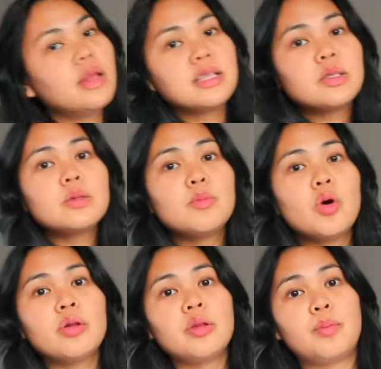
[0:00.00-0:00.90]
This was more
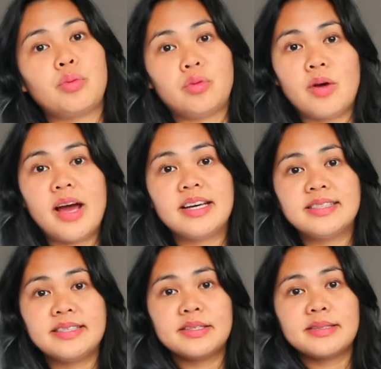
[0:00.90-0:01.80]
on the
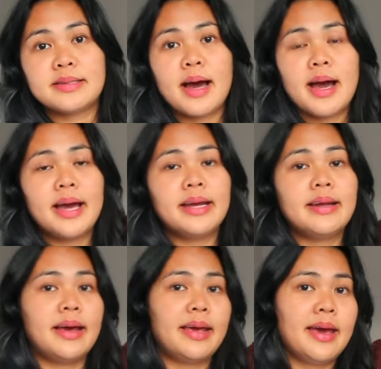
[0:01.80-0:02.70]
pricier side,
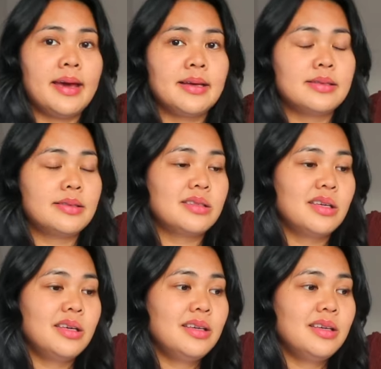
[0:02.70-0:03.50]
I guess.